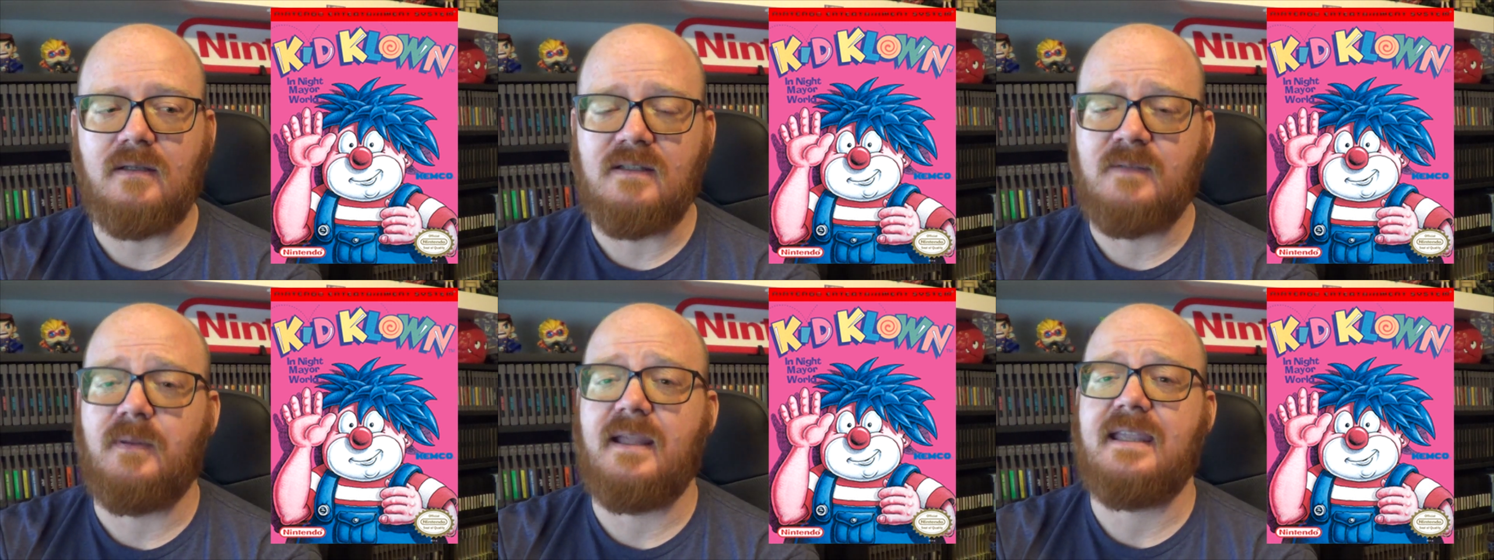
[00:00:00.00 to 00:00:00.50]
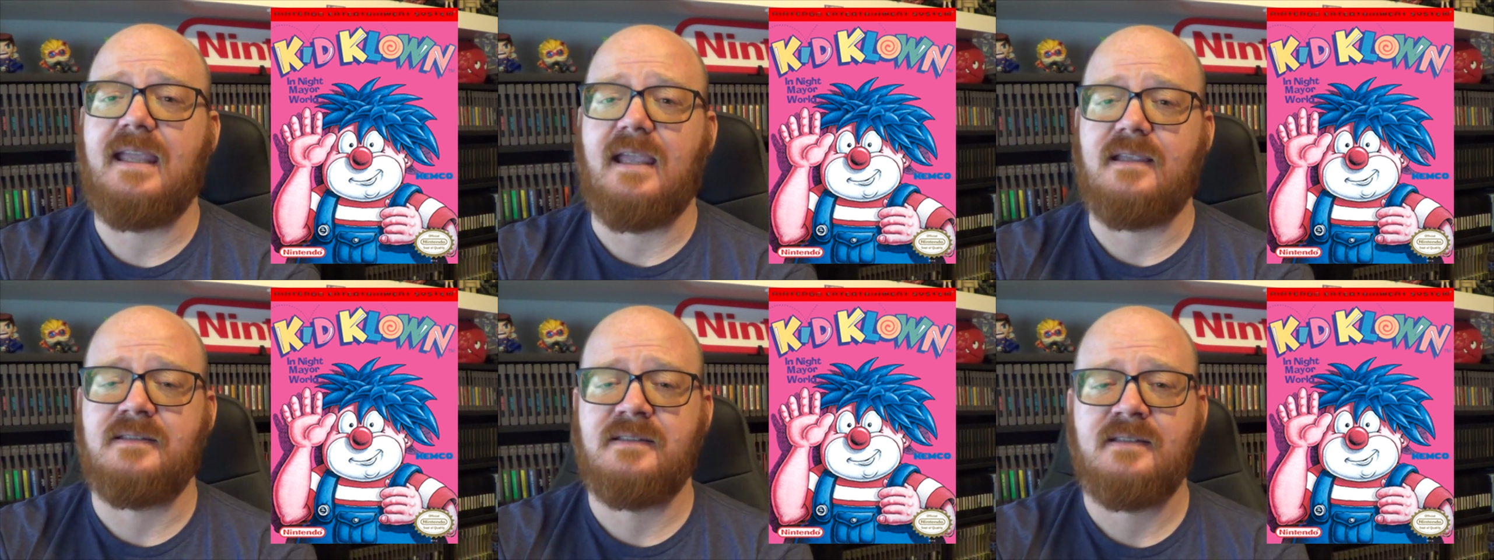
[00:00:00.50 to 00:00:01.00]
display
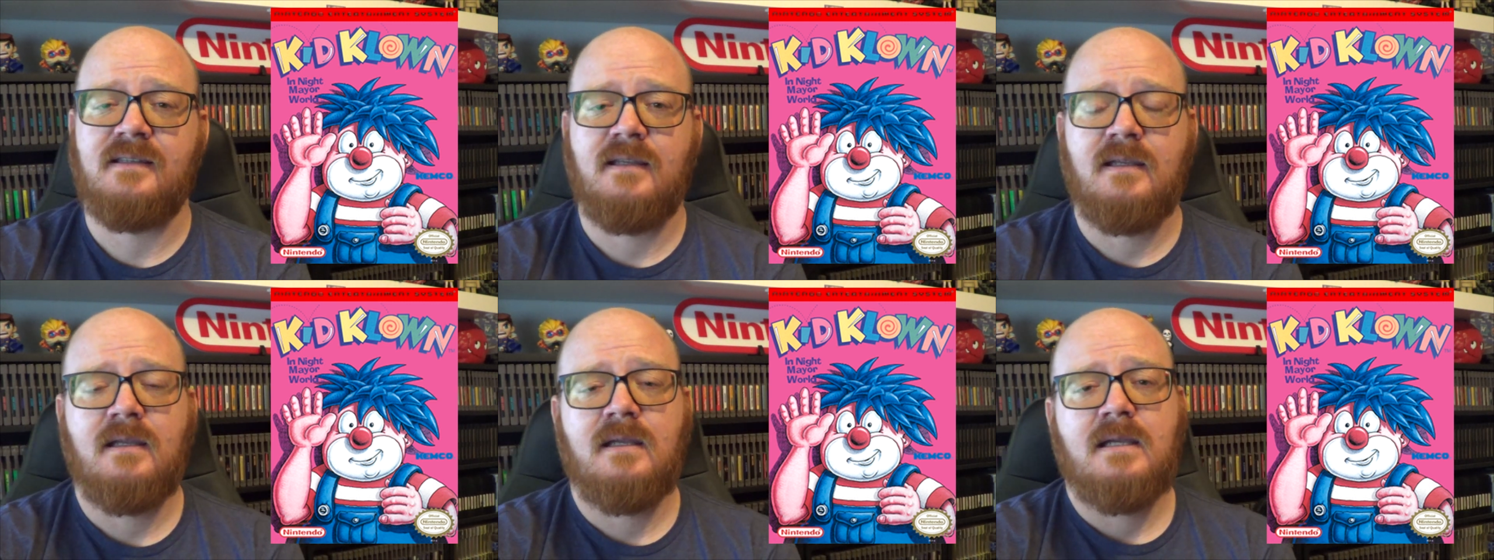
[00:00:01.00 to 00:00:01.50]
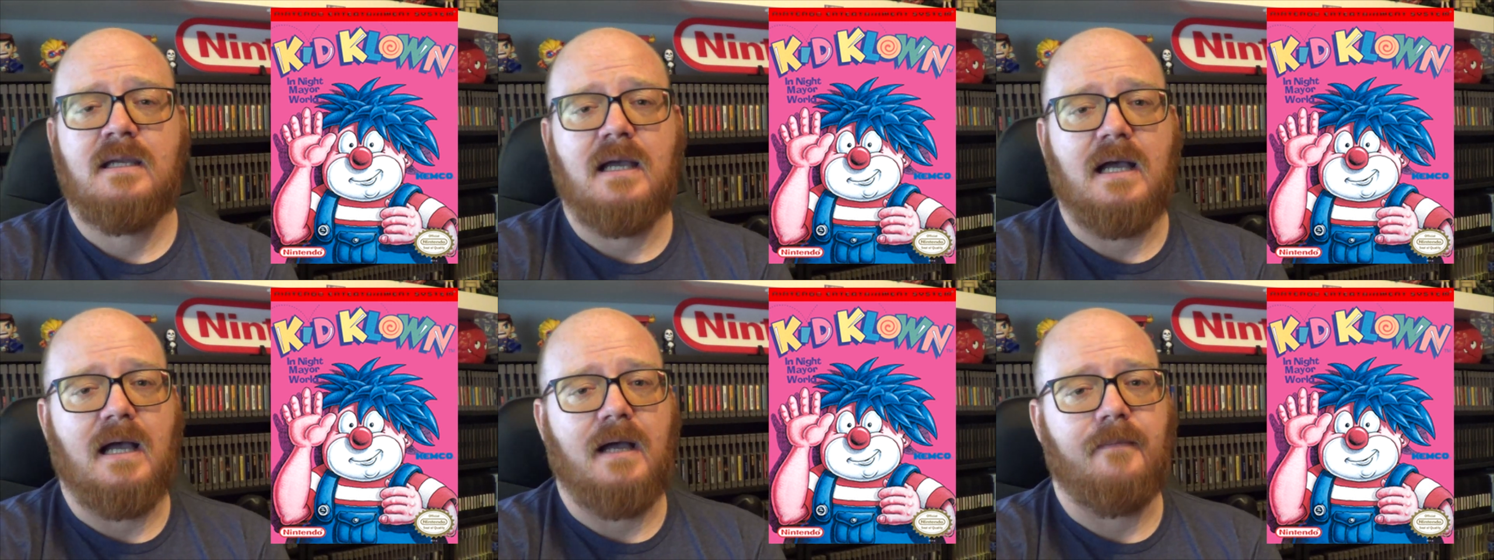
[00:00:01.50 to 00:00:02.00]
case,
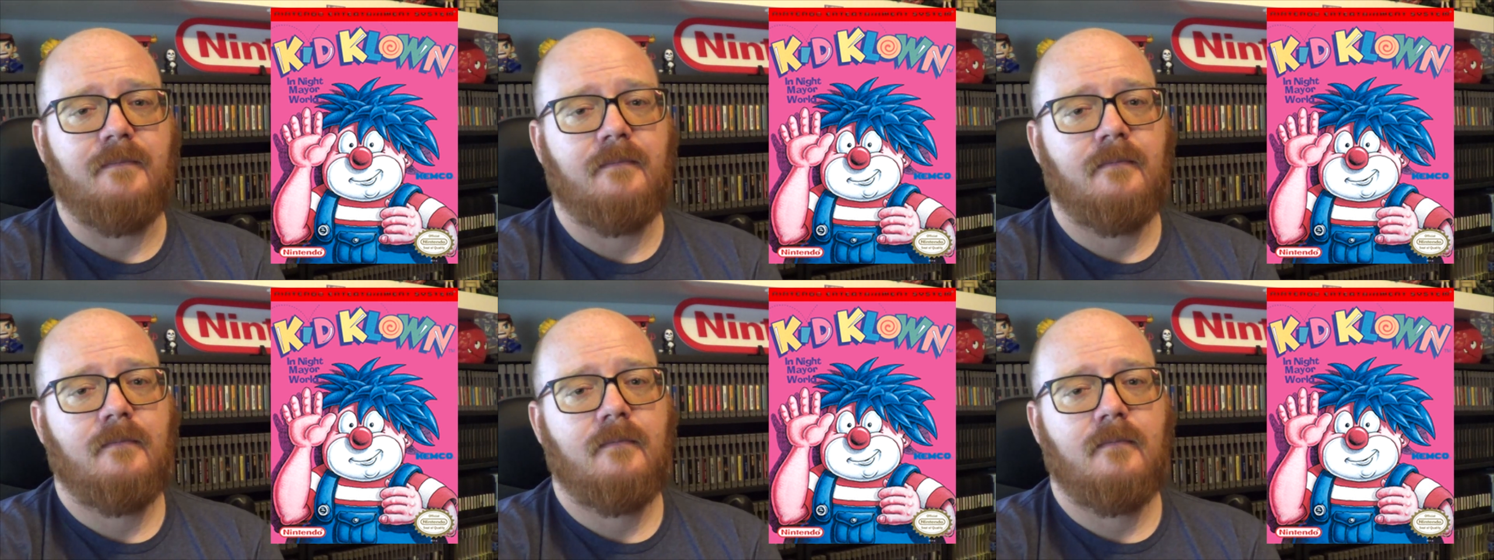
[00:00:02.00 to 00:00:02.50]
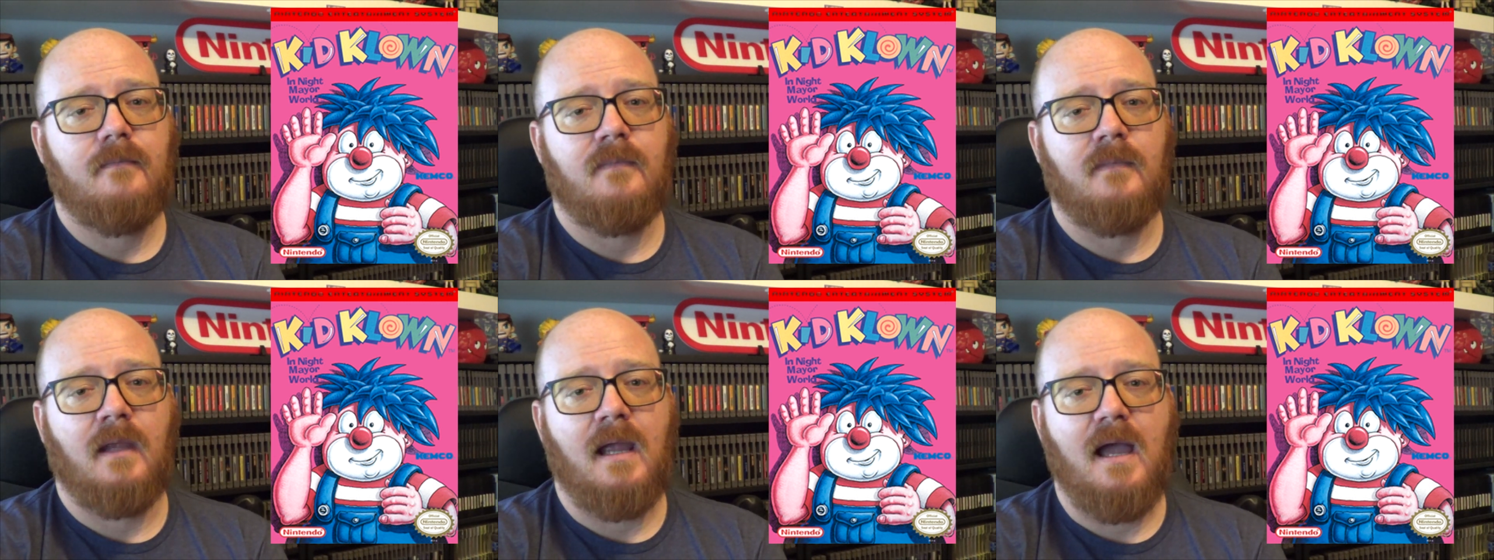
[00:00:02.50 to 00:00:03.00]

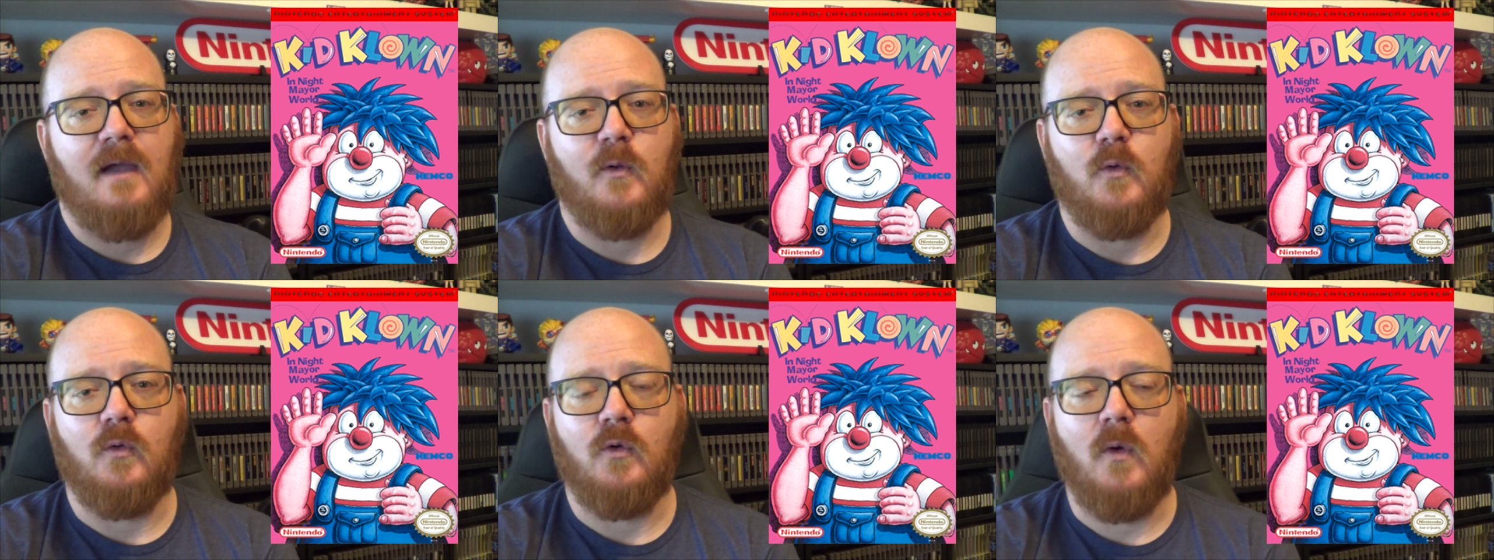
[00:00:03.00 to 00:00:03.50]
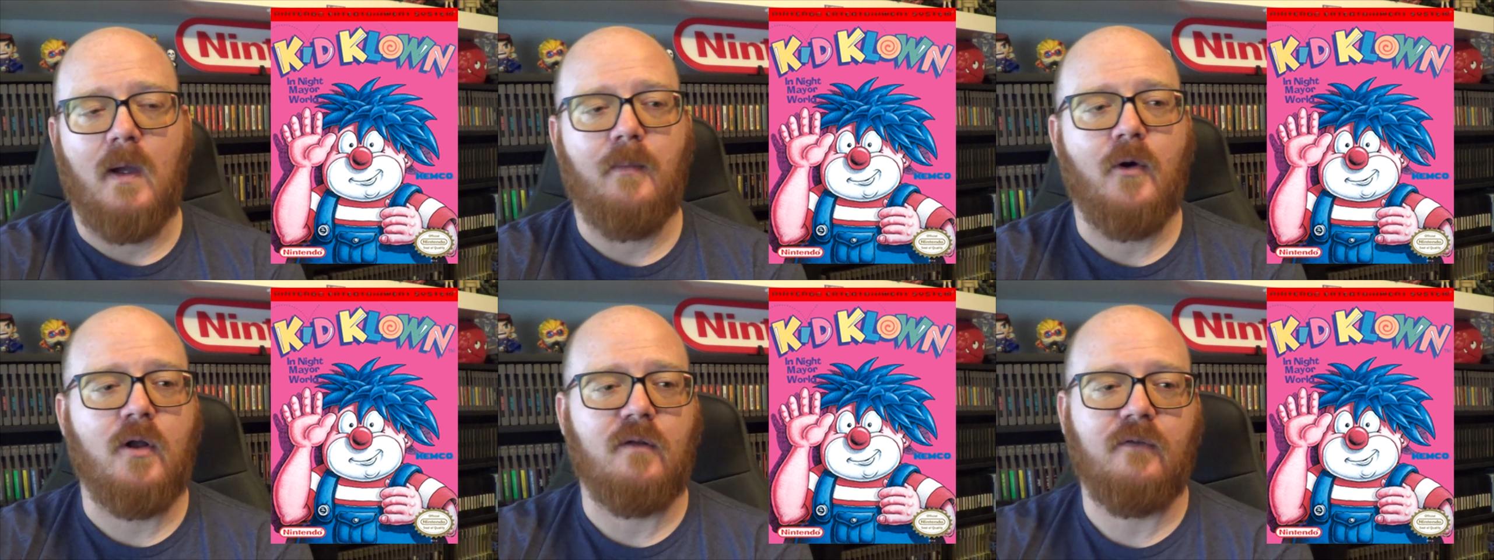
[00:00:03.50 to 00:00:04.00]
the guy who I
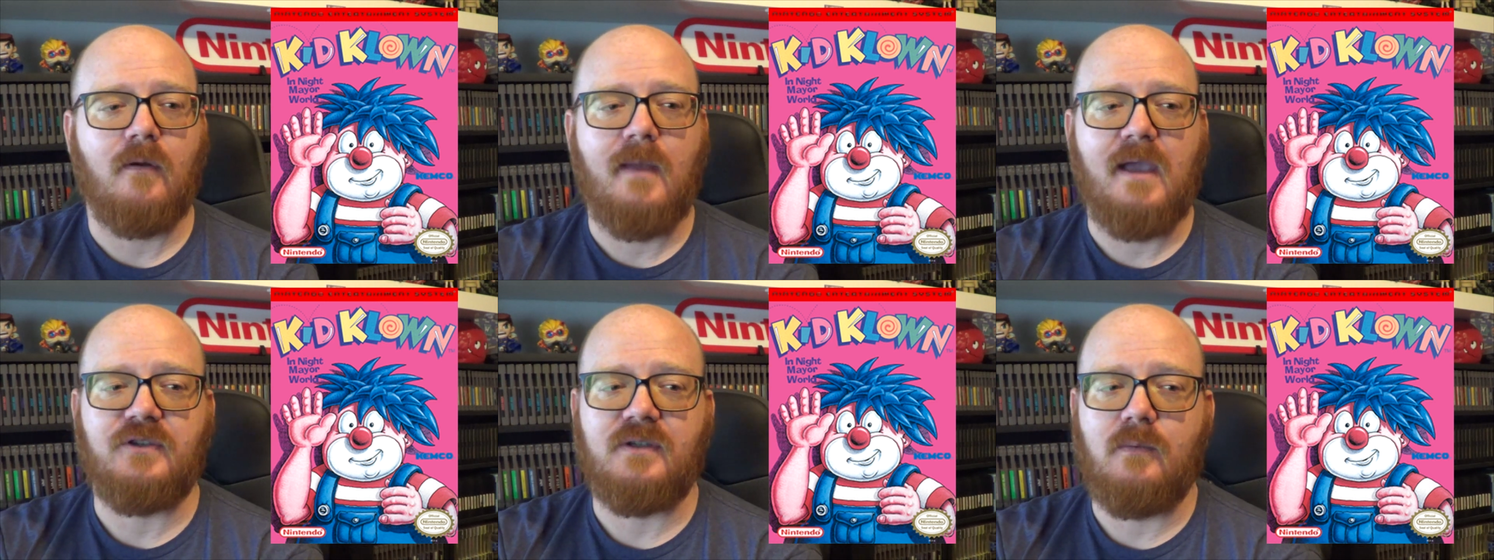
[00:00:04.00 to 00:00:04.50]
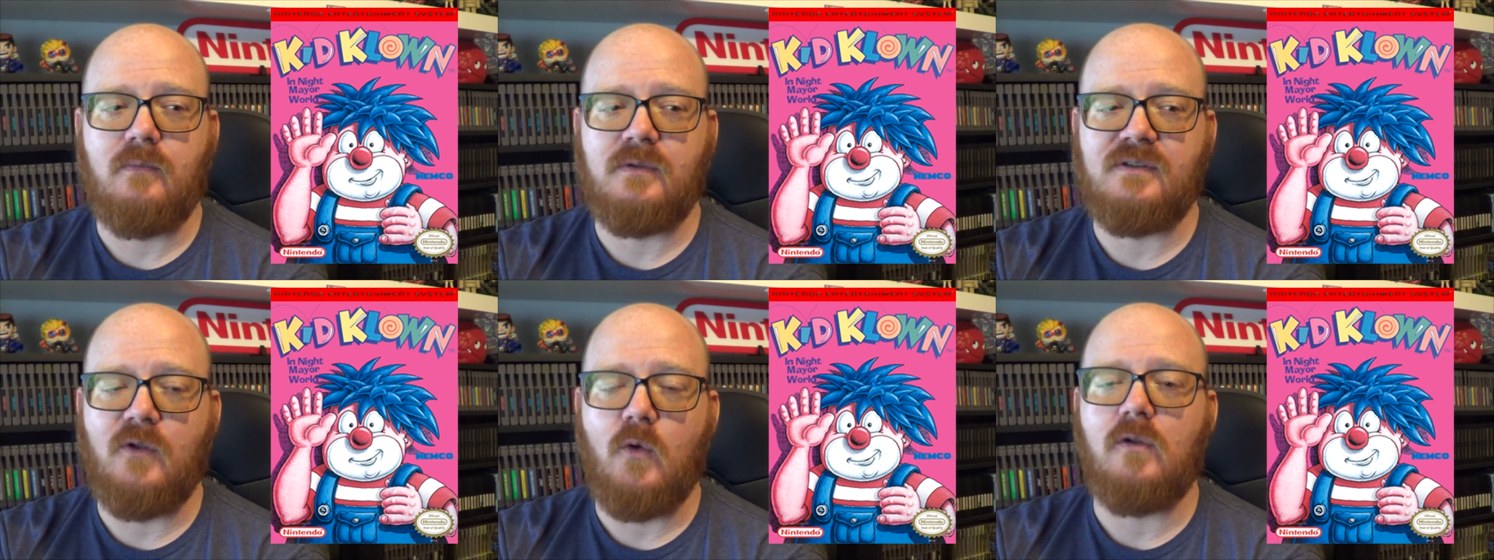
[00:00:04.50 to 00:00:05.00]
bought it from actually
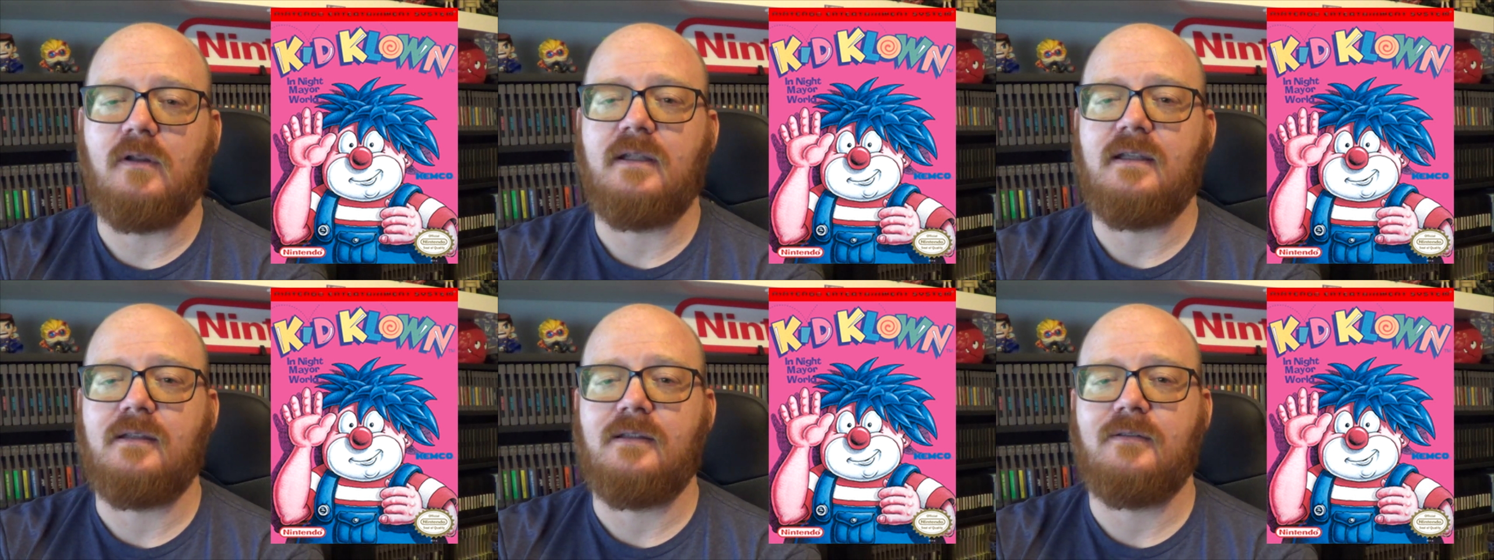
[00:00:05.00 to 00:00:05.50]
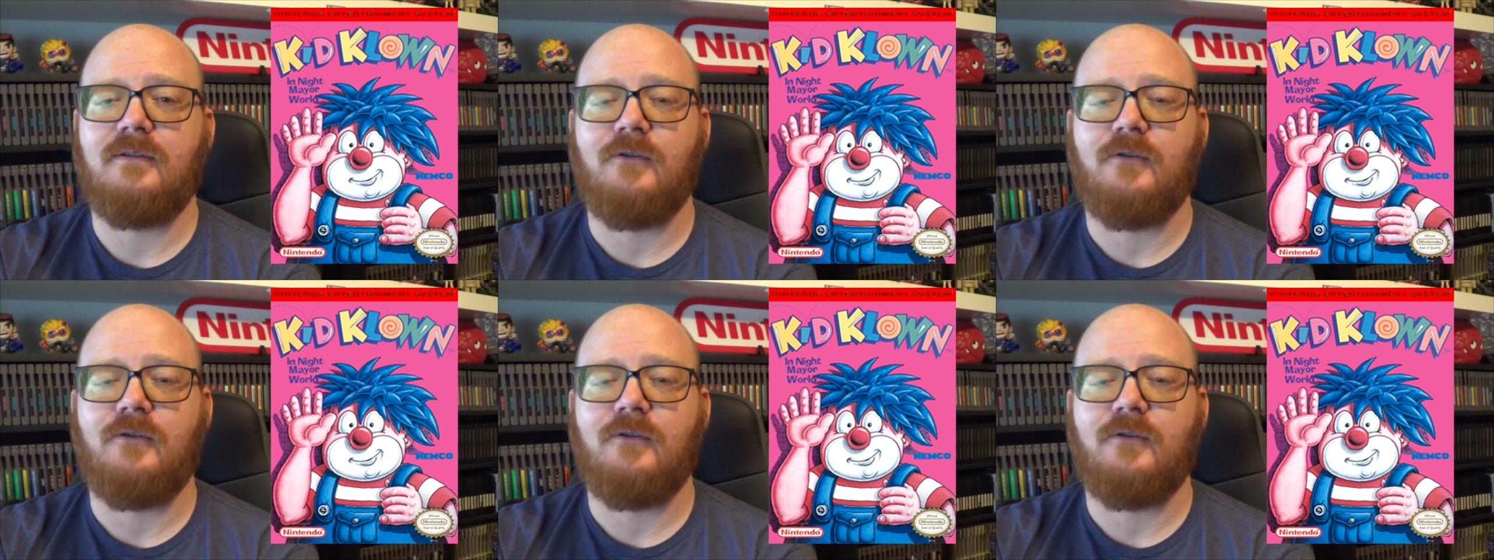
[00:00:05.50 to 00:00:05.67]
was locally